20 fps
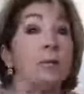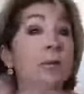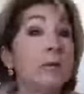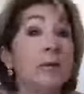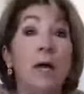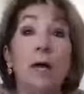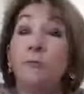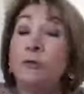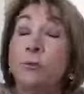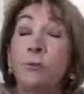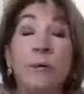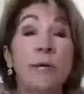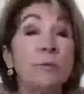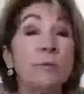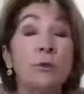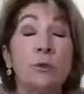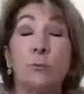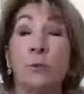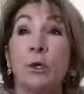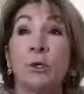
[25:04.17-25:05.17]
love to be
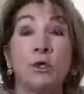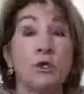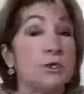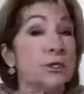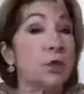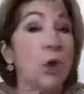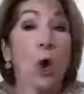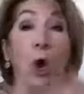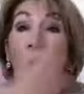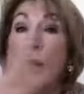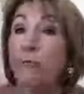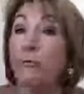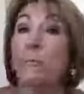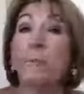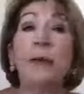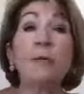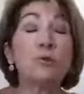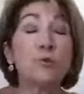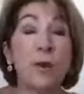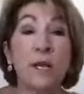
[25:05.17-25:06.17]
able to purchase all from
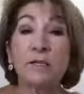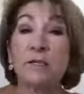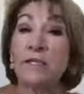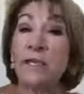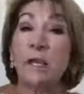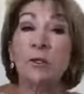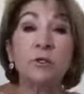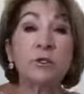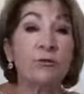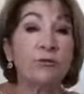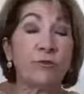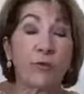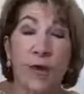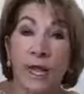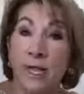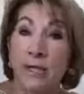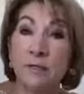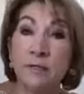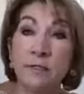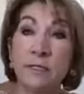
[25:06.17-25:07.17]
my direct sales
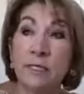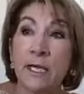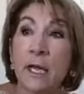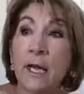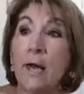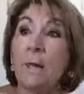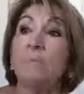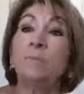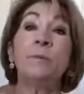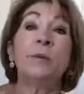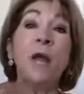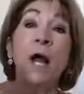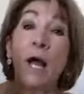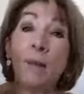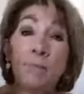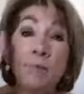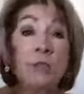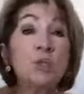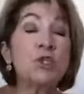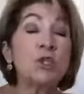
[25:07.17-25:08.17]
friends, but I'm
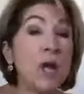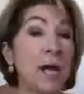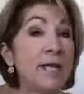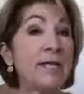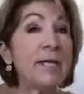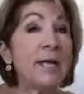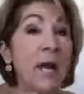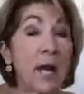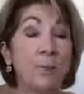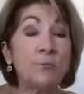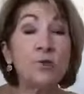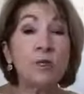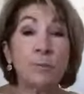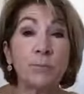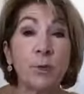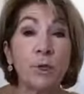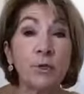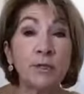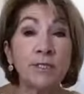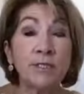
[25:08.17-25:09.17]
the shiny object
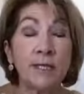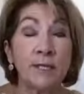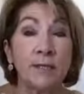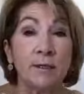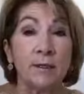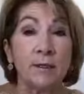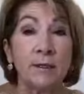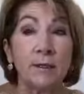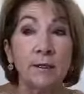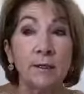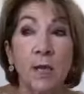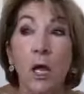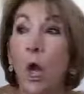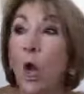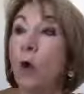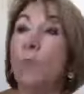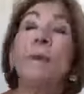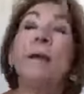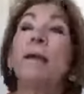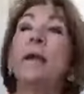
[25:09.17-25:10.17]
person.
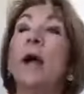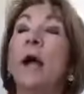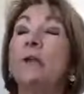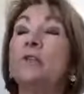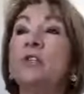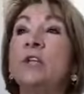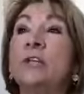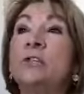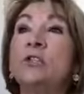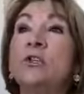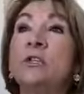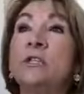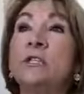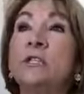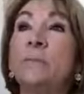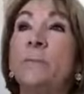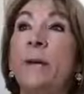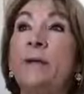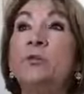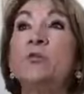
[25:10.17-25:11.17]
Oh my gosh, that's on
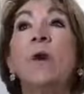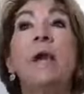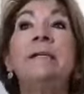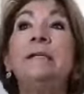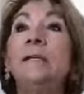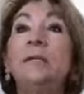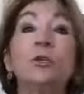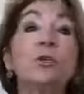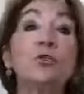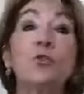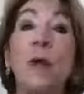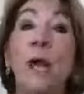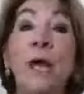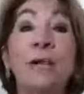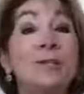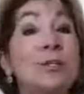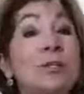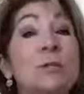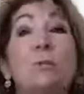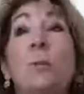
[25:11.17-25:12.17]
special. I need to try. I
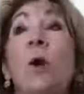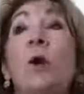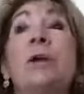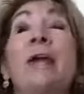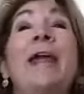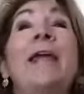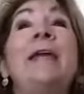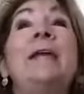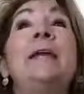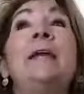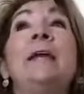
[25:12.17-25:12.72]
just bought a